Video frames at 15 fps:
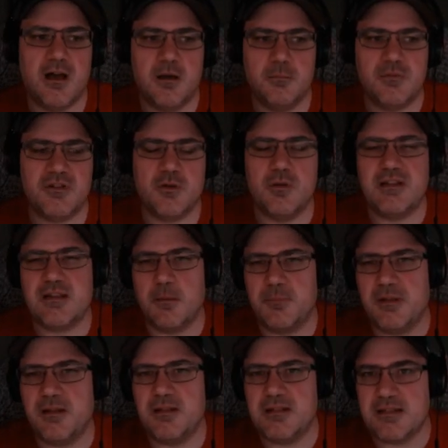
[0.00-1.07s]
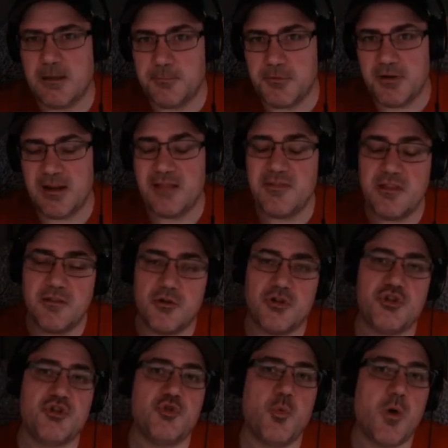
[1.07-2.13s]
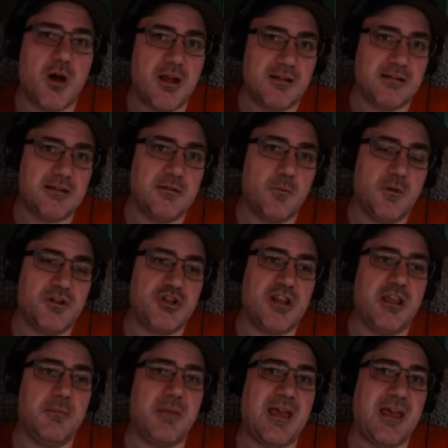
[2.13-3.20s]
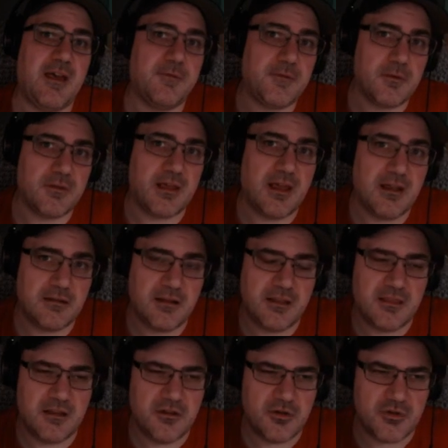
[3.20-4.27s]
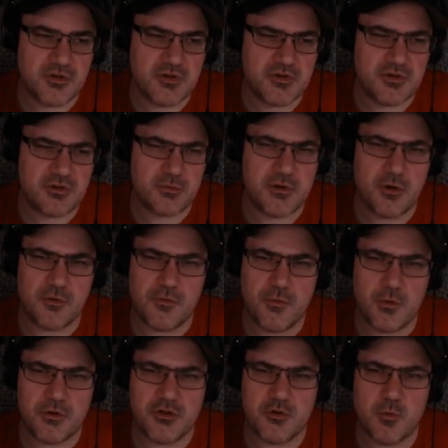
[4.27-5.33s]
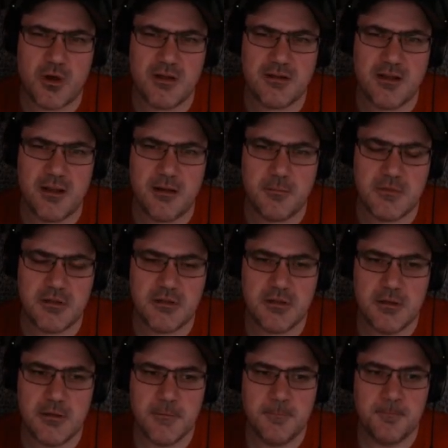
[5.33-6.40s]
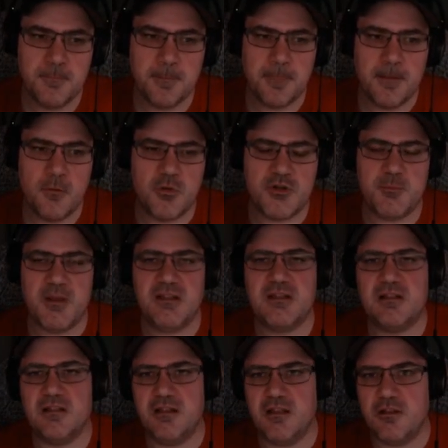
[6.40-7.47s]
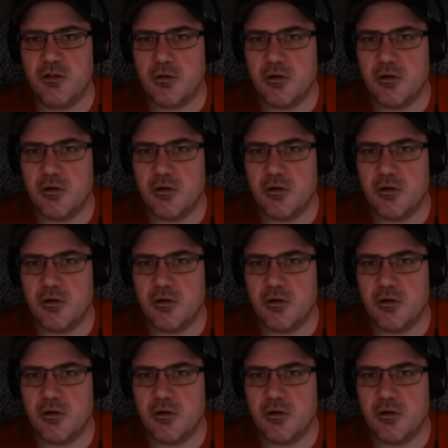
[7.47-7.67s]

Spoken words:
So it's completely separate. And then there's SWAT, which came after that. I think there's 3 or 4 SWAT games, which basically you're